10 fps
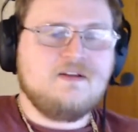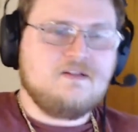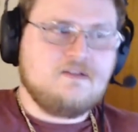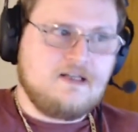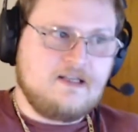
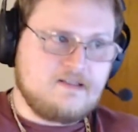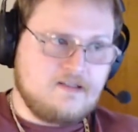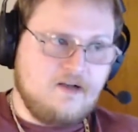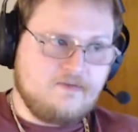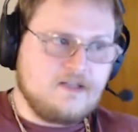Like it's
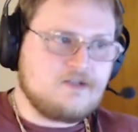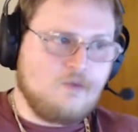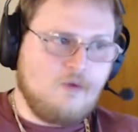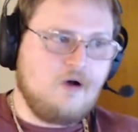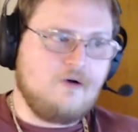enough to get
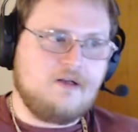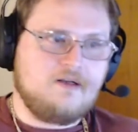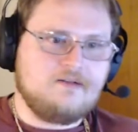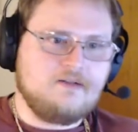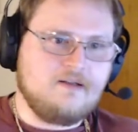you
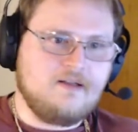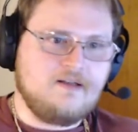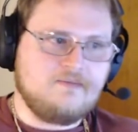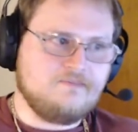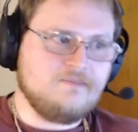rolling, and
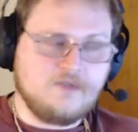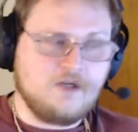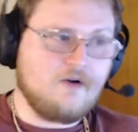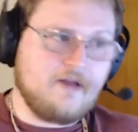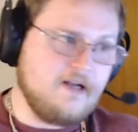then
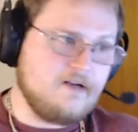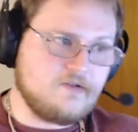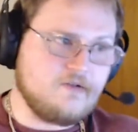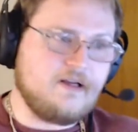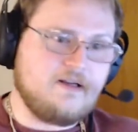you're going to hit a
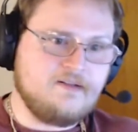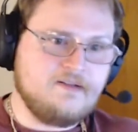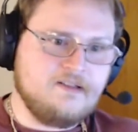tree.